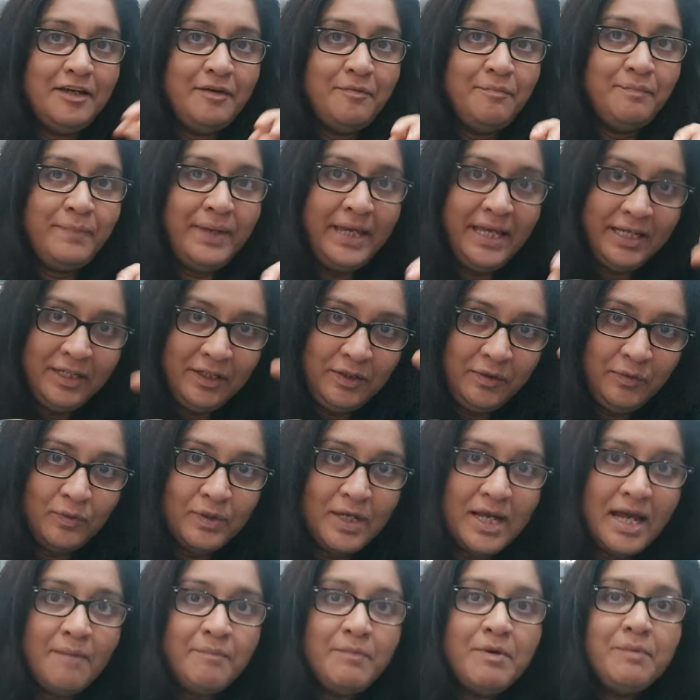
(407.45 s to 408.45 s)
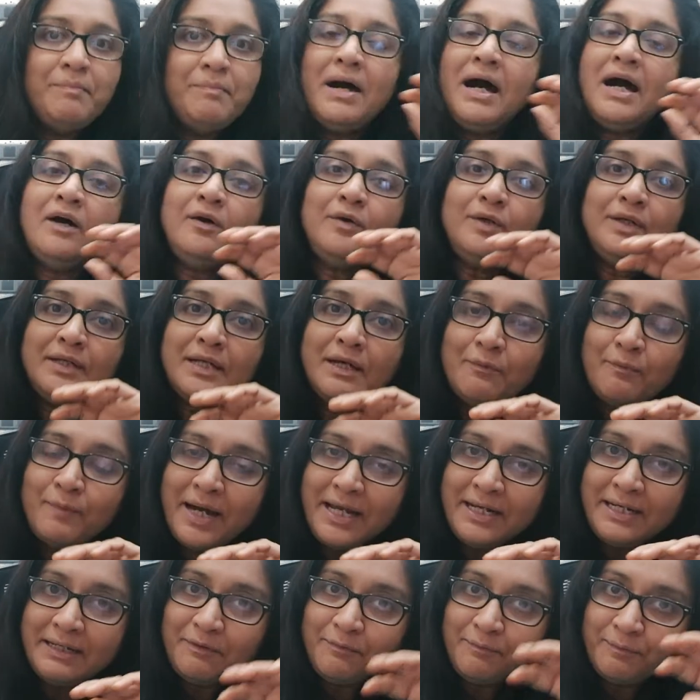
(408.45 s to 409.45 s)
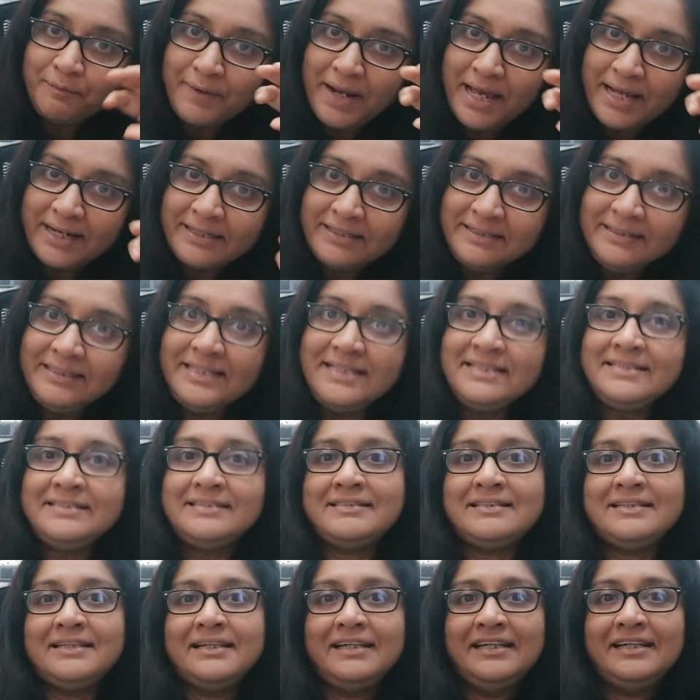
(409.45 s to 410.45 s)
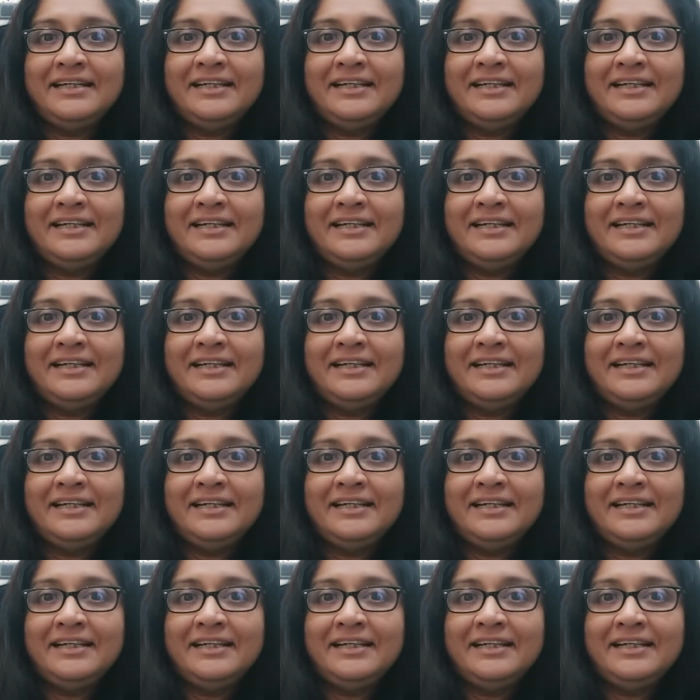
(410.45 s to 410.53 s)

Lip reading: made to come about, what practice